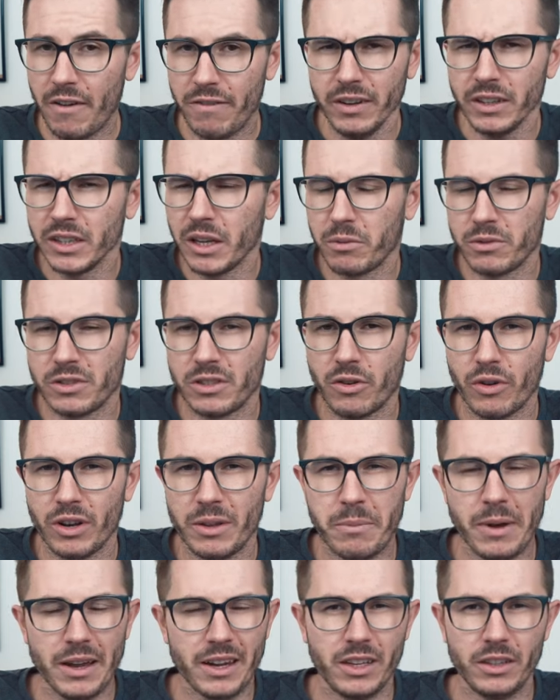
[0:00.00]
I think that was
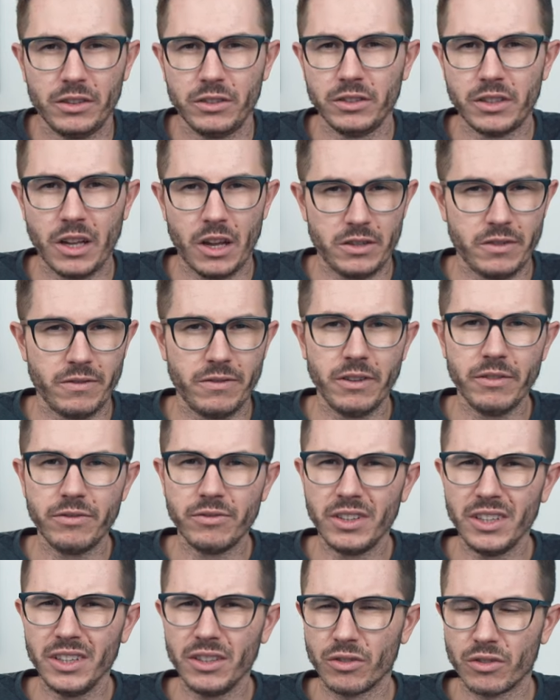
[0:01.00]
already back in
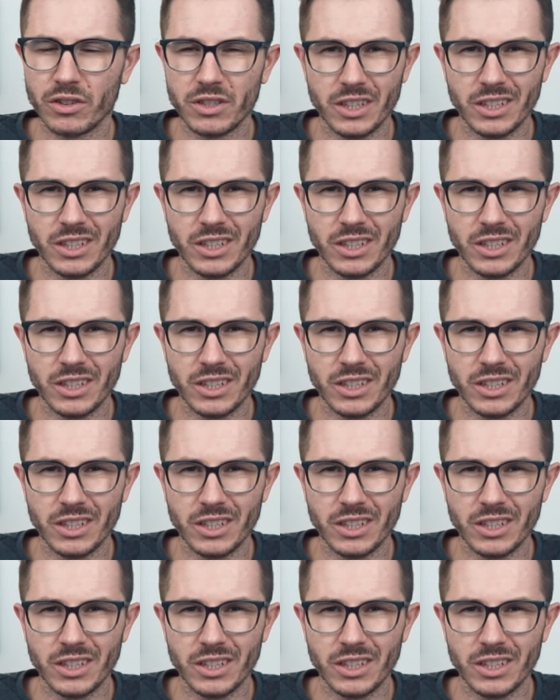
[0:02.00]
2015 or